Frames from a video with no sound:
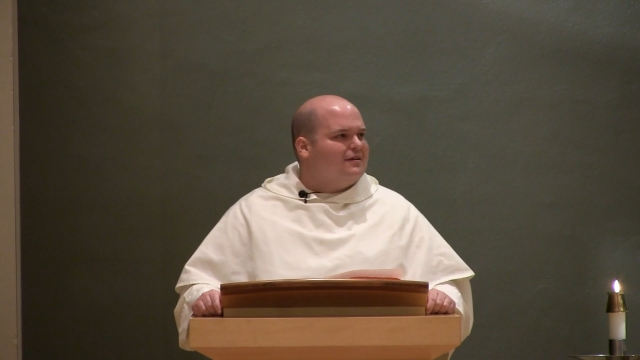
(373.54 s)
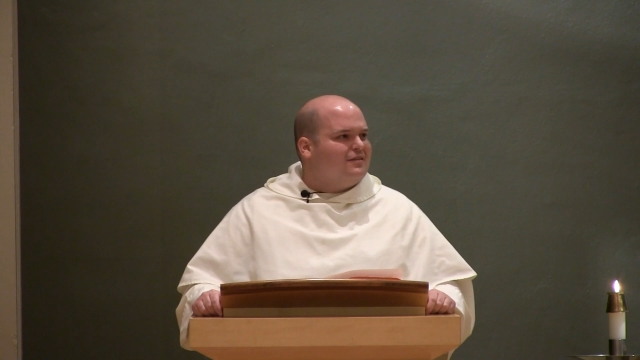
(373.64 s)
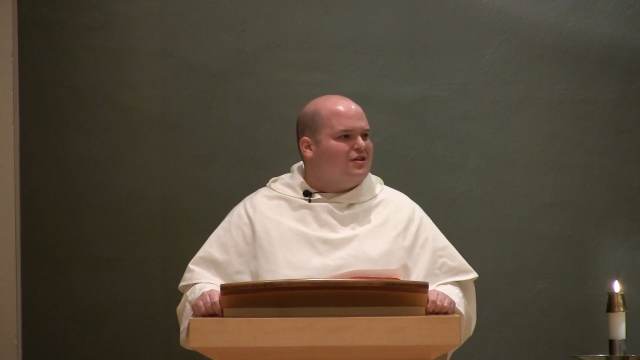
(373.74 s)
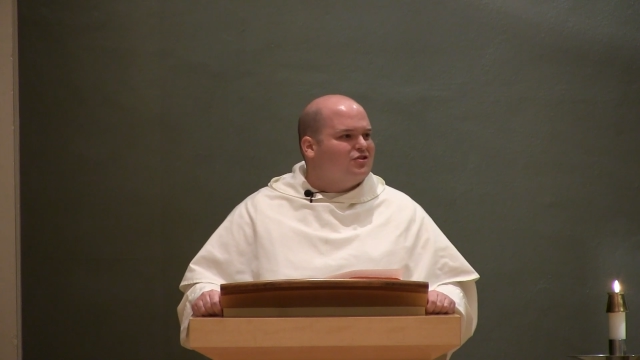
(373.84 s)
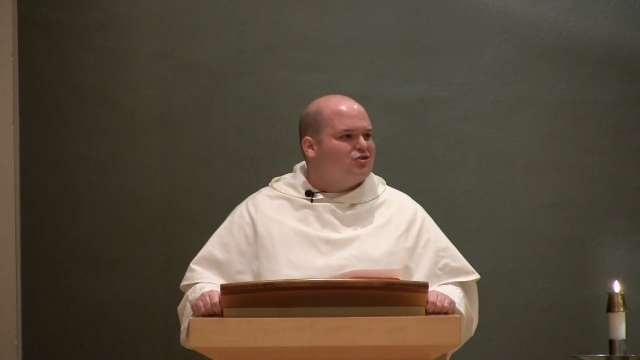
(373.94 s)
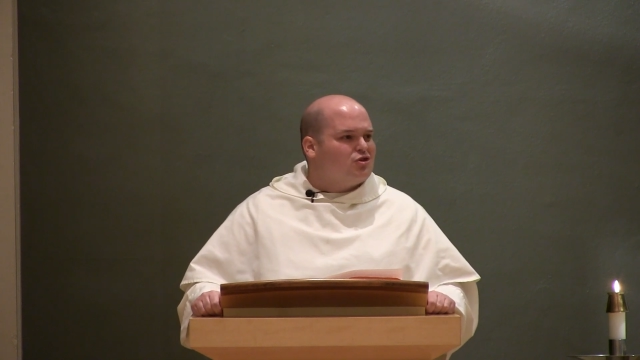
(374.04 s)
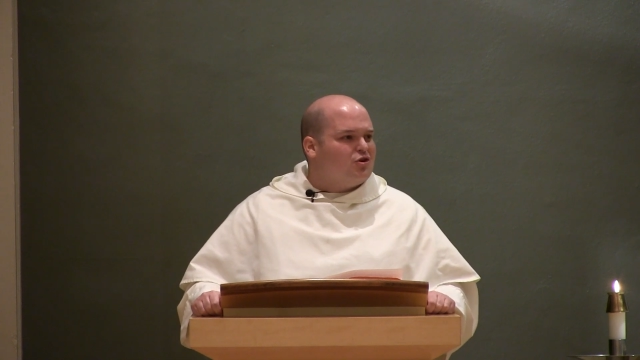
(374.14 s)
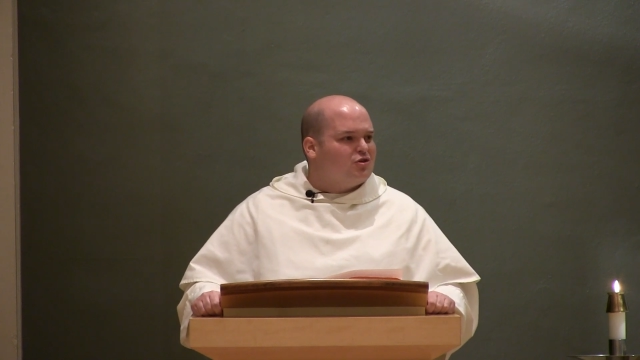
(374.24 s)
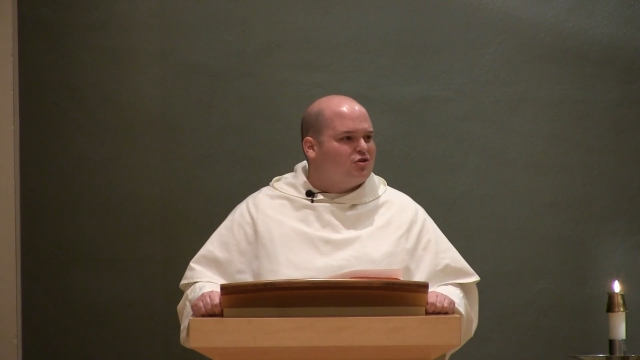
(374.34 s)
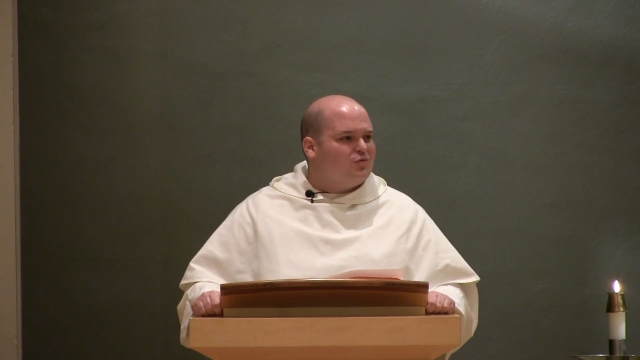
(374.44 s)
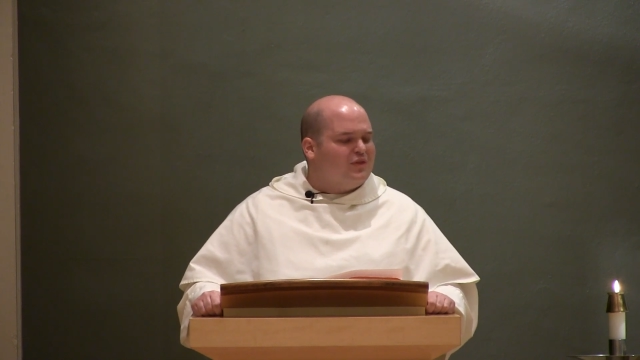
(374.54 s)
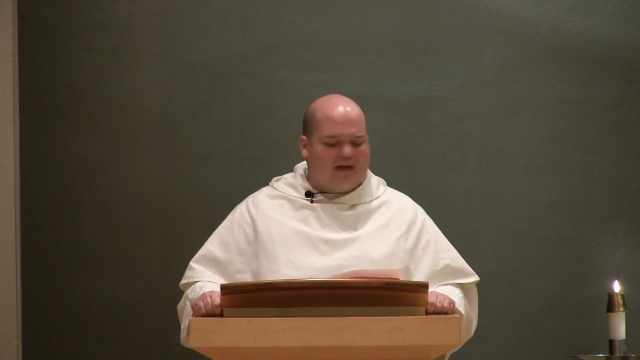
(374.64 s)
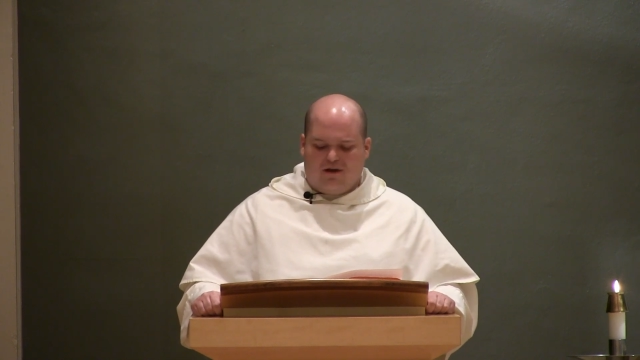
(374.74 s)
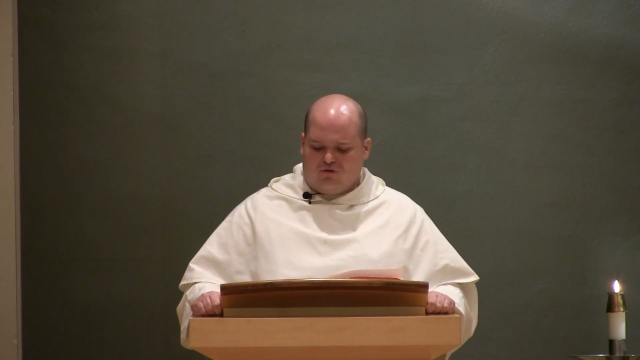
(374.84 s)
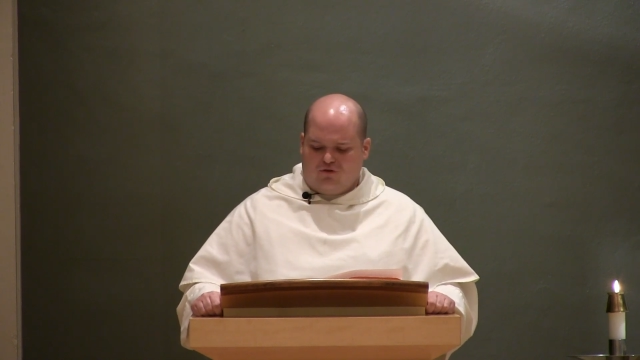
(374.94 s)
these church
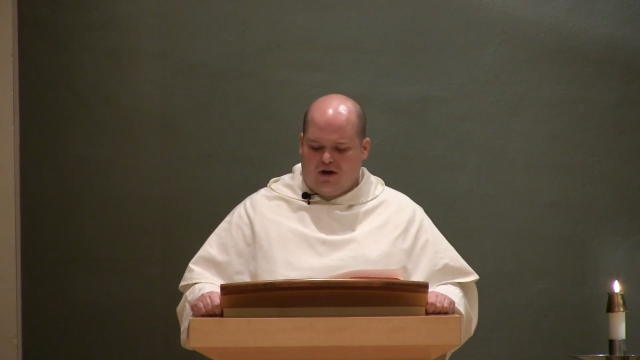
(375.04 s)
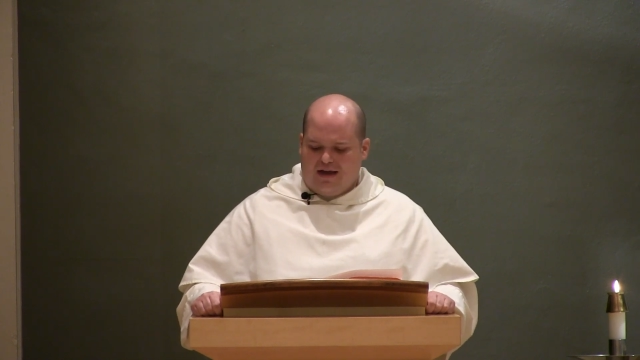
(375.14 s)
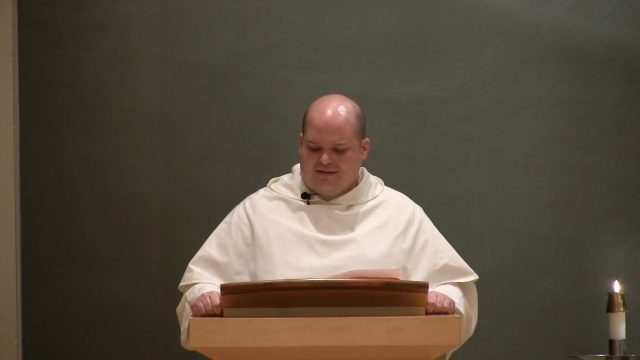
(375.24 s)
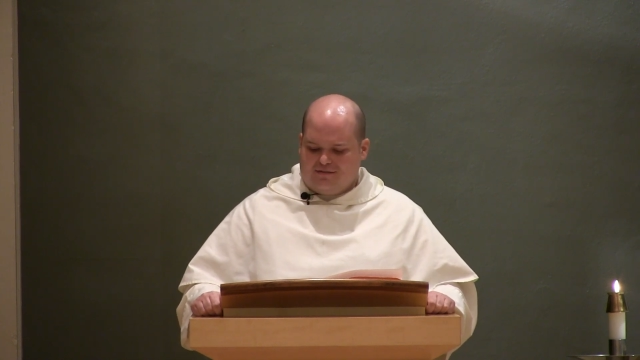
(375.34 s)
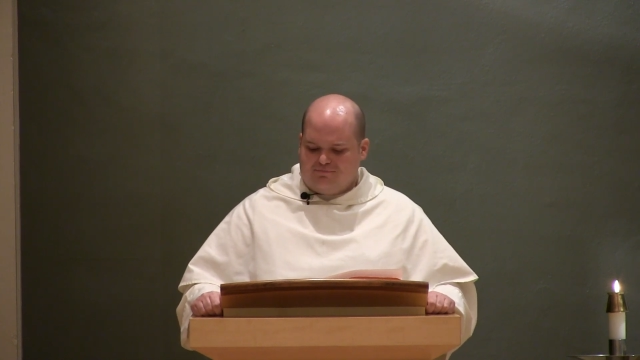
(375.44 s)
without Christ,